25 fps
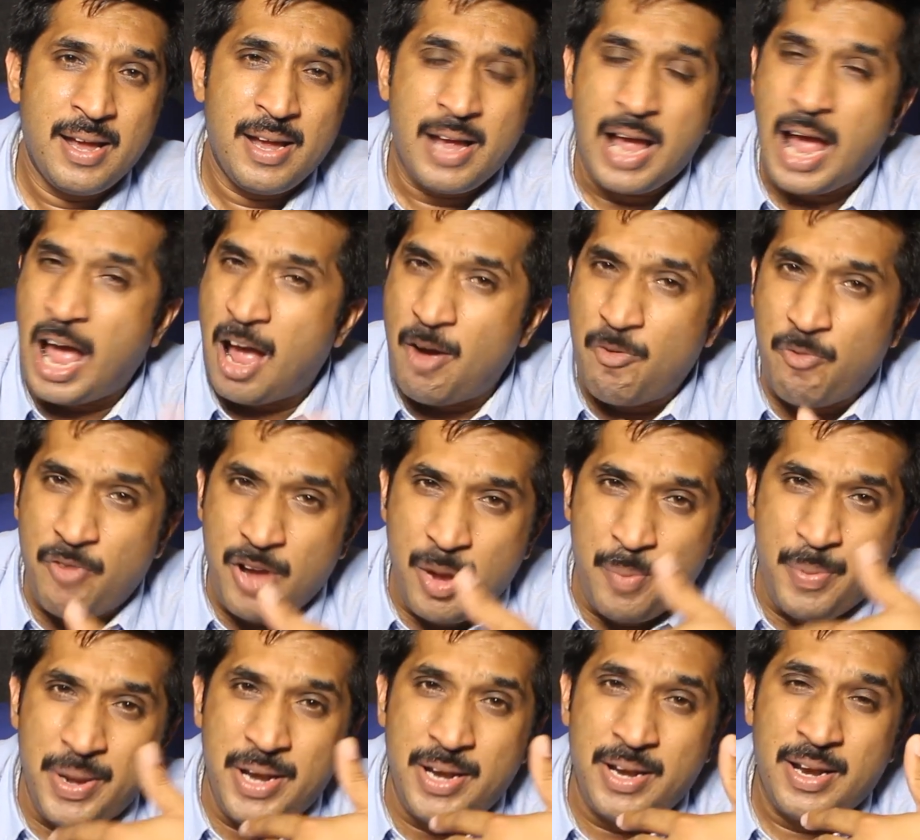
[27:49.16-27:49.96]
Have
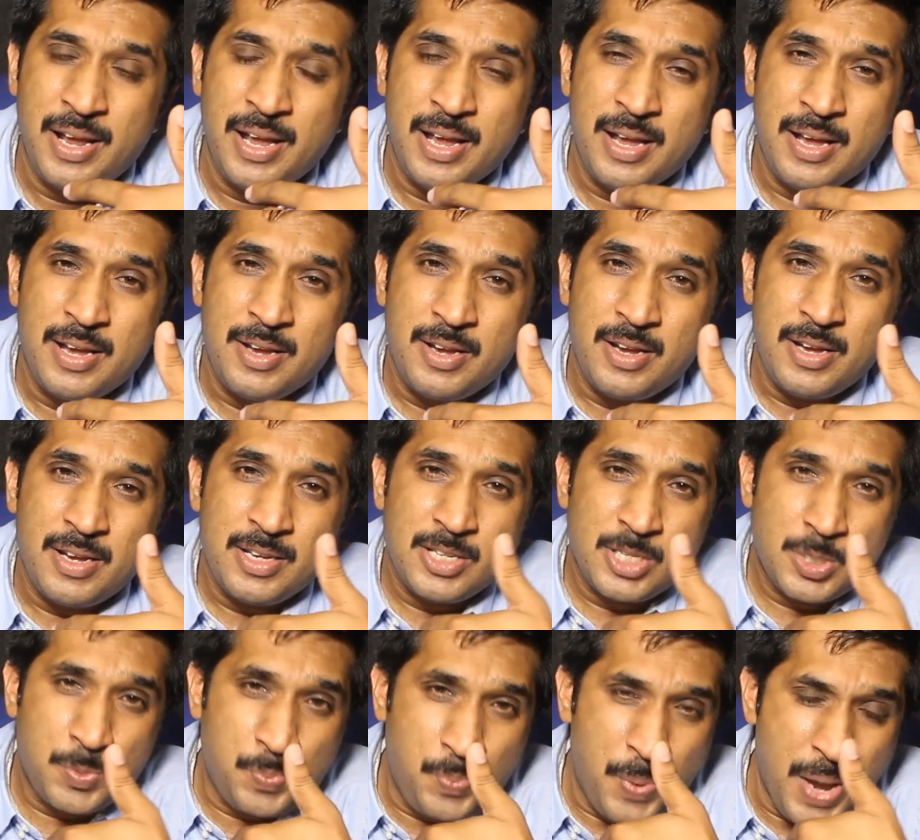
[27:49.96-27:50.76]
we been
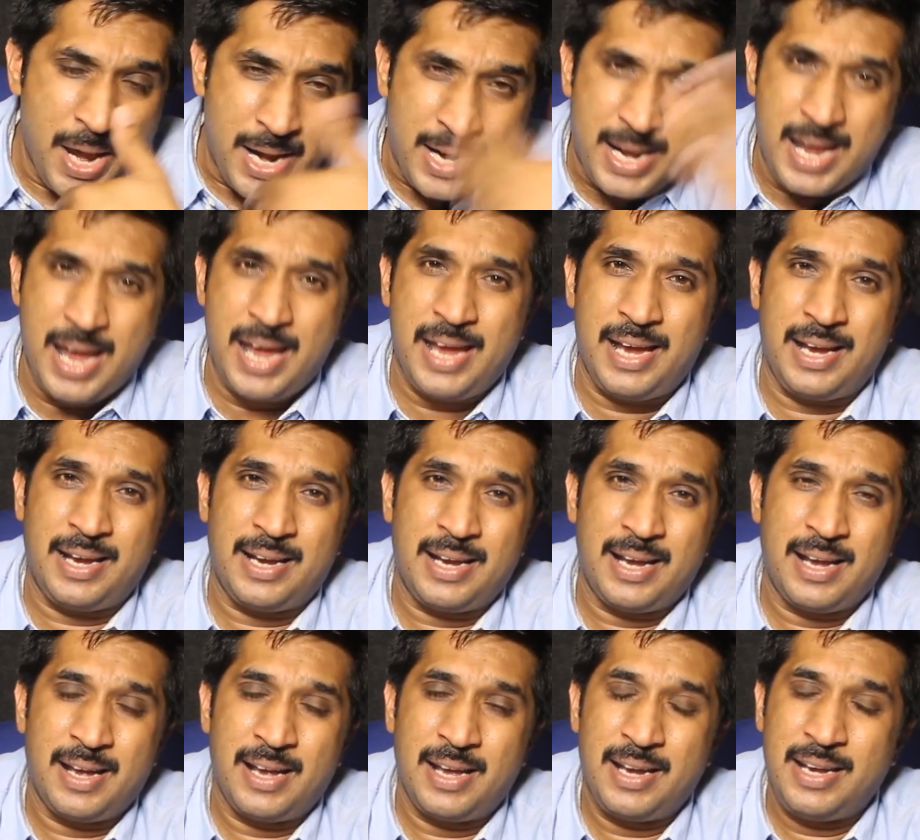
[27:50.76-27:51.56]
speaking
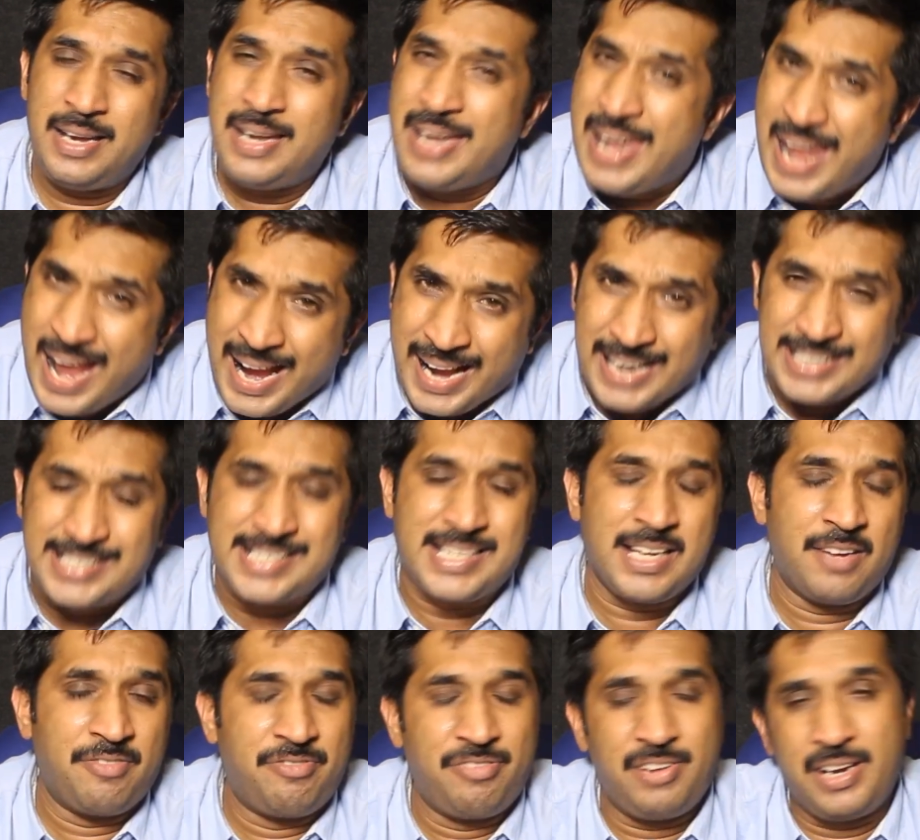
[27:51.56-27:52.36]

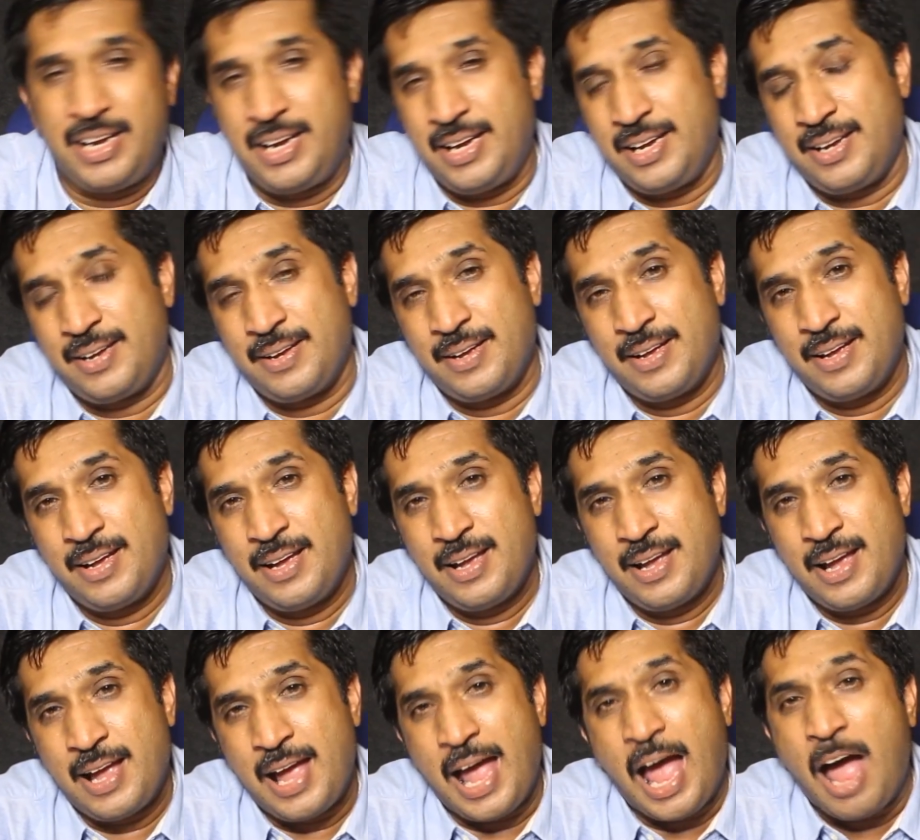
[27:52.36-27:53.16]
negatively?
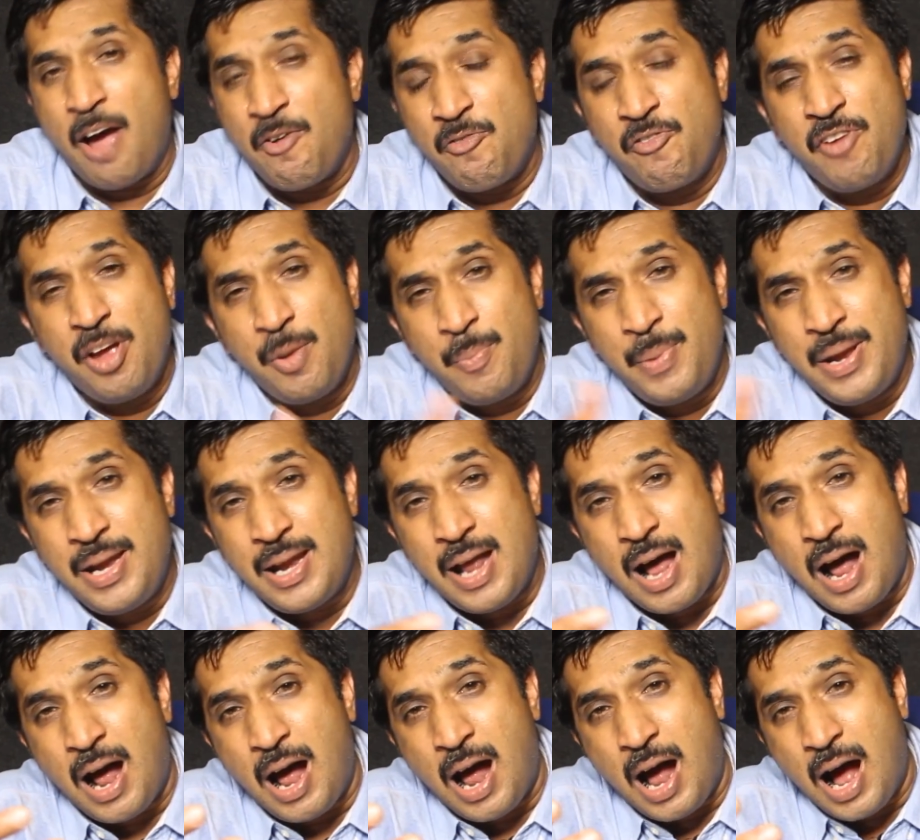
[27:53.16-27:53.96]
Have we been
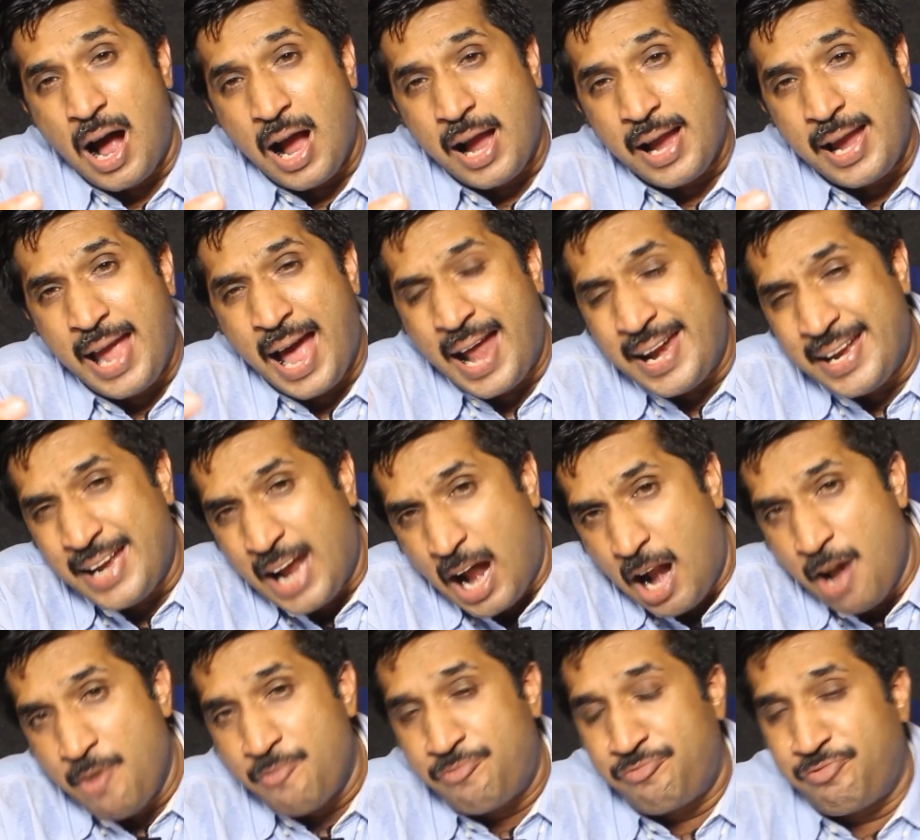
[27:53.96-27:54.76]
carrying
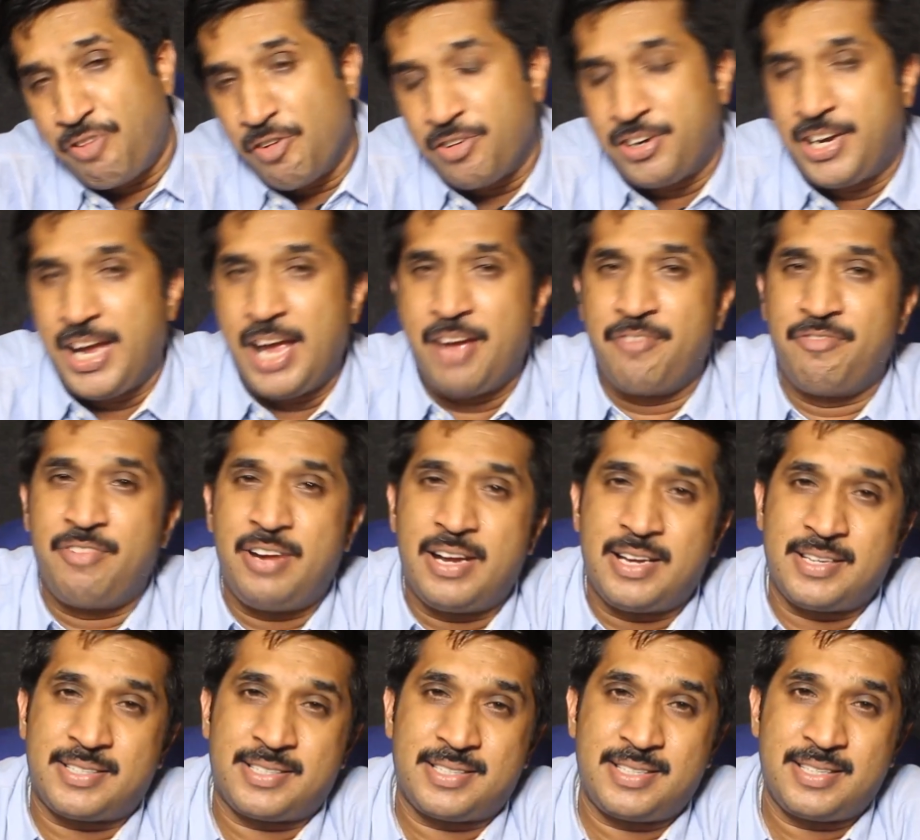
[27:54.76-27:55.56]

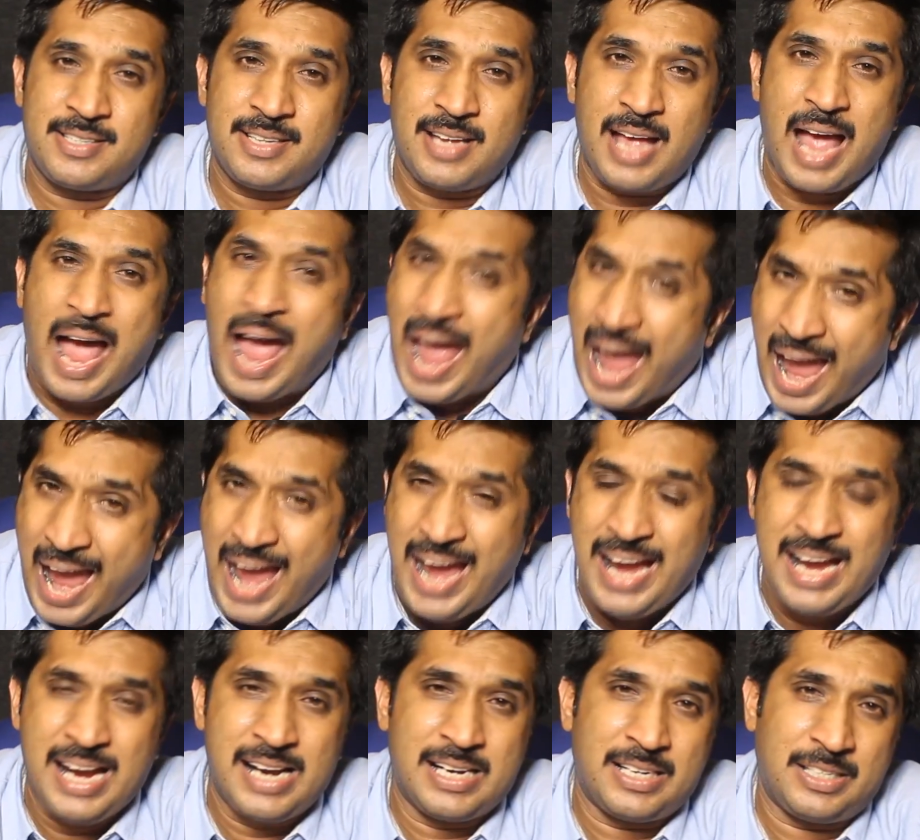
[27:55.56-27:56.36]
unforgiveness,
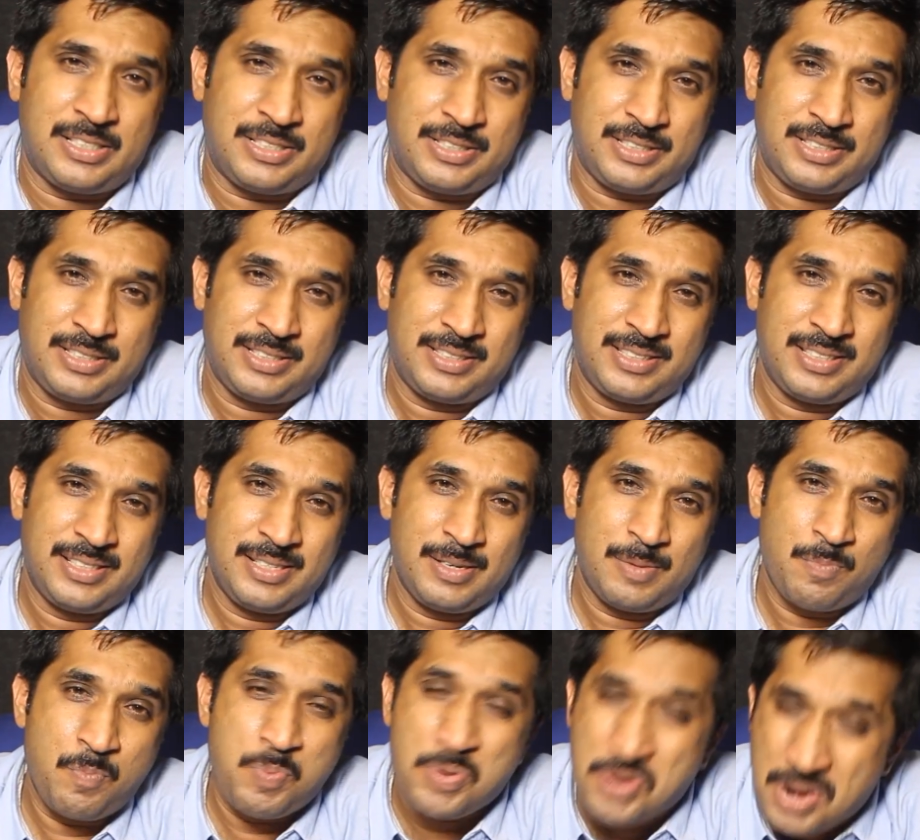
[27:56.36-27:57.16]
anger,
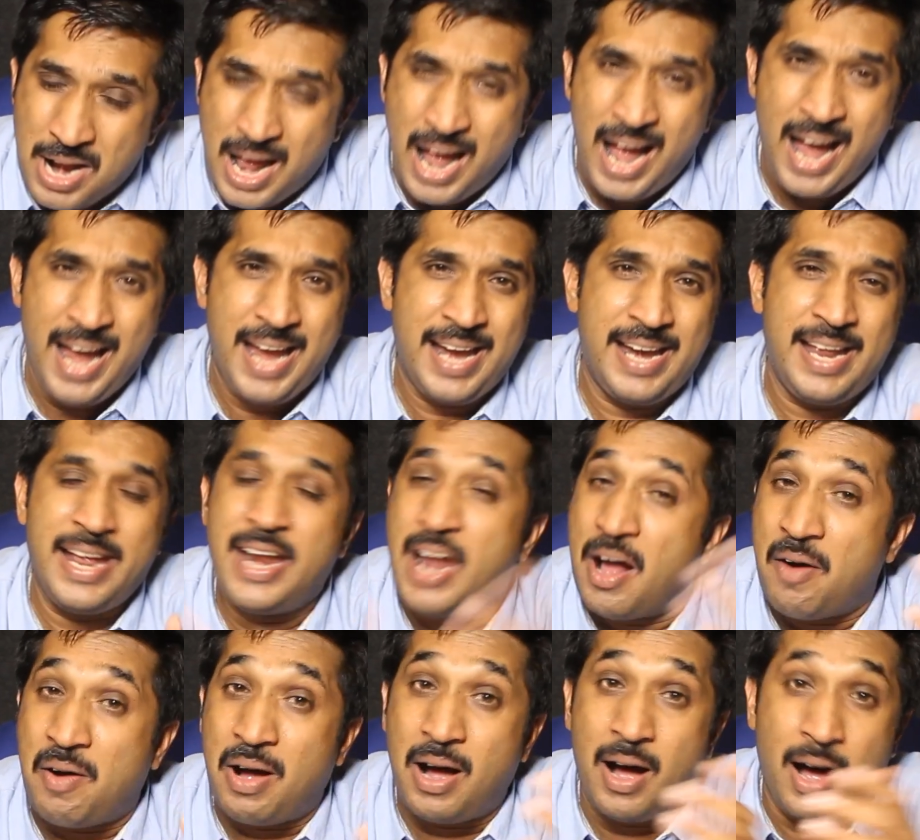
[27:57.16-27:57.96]
pride
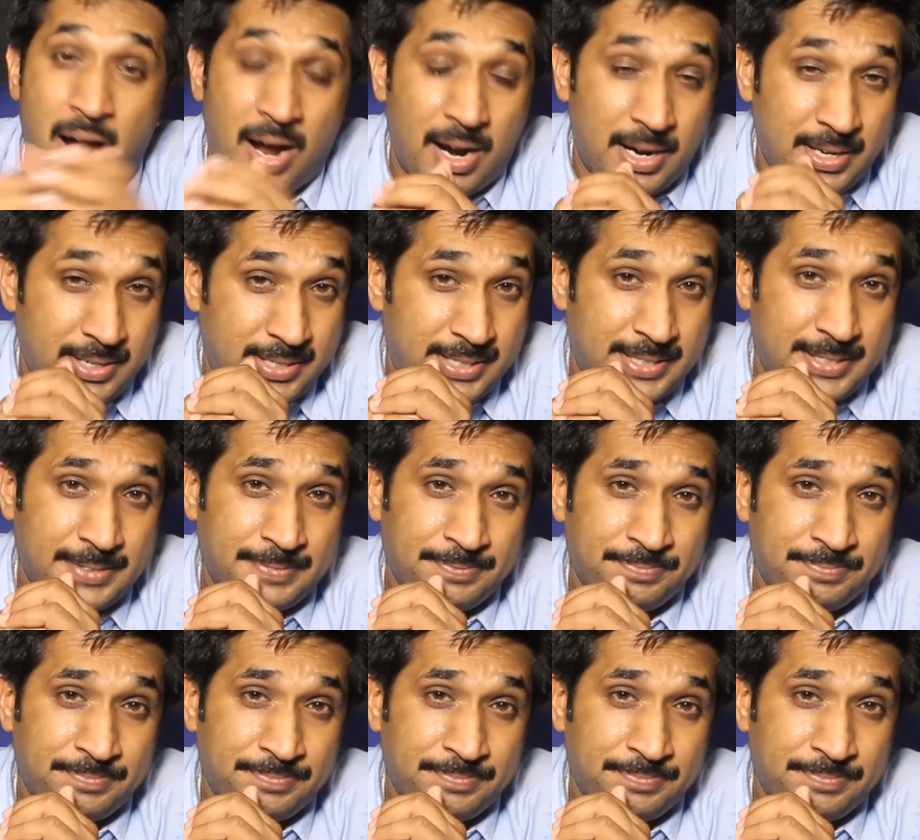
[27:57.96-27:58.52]
in our hearts?